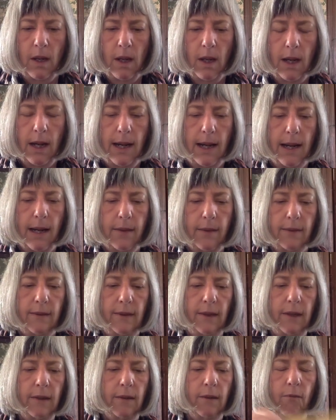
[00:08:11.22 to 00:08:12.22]
The
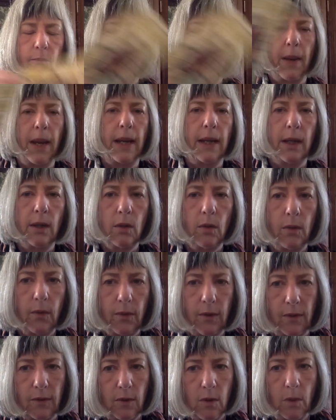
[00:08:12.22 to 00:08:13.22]
Six of
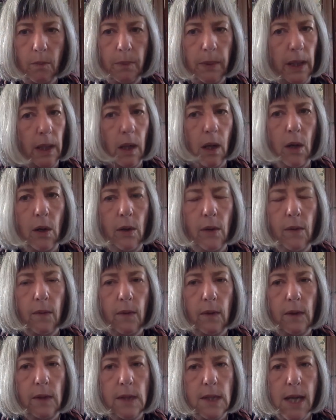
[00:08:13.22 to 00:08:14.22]
Pentacles, this could be
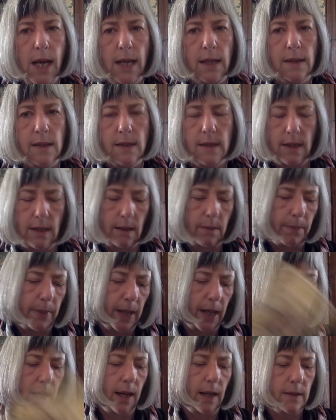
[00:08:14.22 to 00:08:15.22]
loans and debts in the
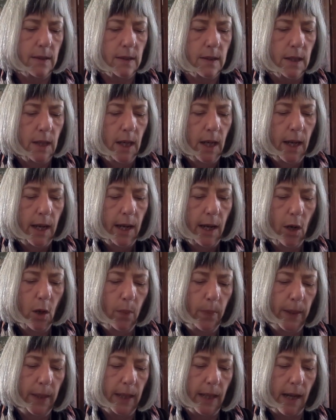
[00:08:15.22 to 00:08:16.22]
past,
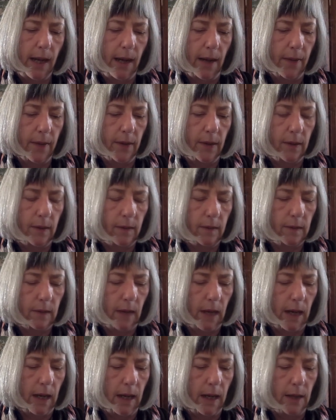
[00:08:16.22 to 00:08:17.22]
helping others.
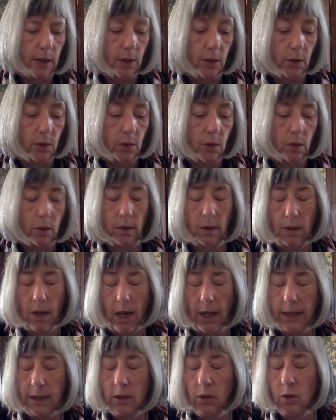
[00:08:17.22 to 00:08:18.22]
I
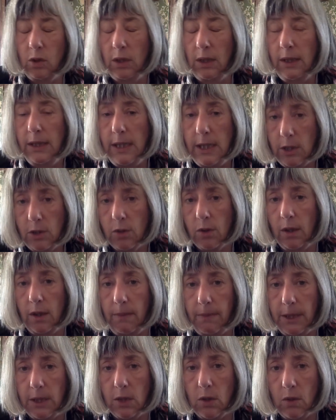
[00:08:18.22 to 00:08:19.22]
could
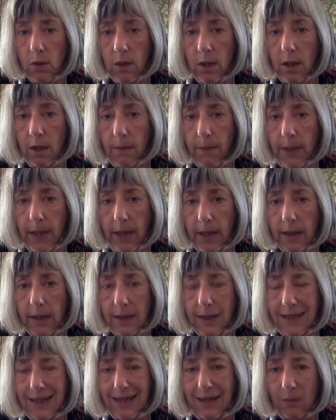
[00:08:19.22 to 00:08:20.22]
literally be talking about a
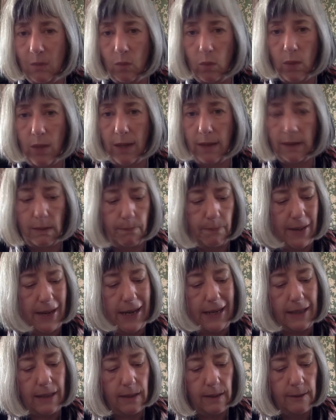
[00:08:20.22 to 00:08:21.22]
debt at the
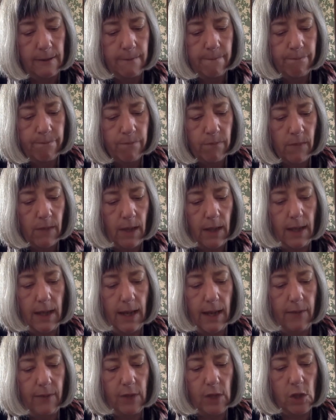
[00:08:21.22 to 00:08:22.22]
bank and
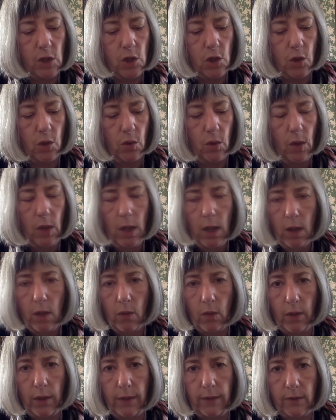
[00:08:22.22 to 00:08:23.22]
having to
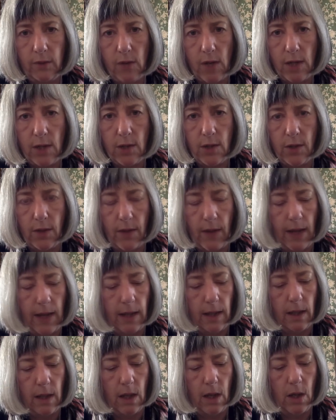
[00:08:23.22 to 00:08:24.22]
restructure
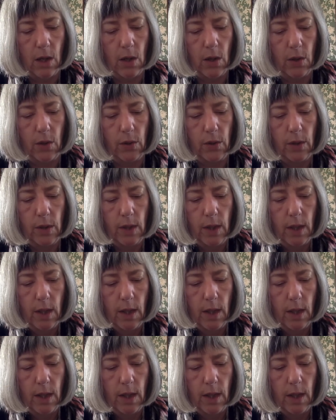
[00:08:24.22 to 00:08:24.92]
that loan.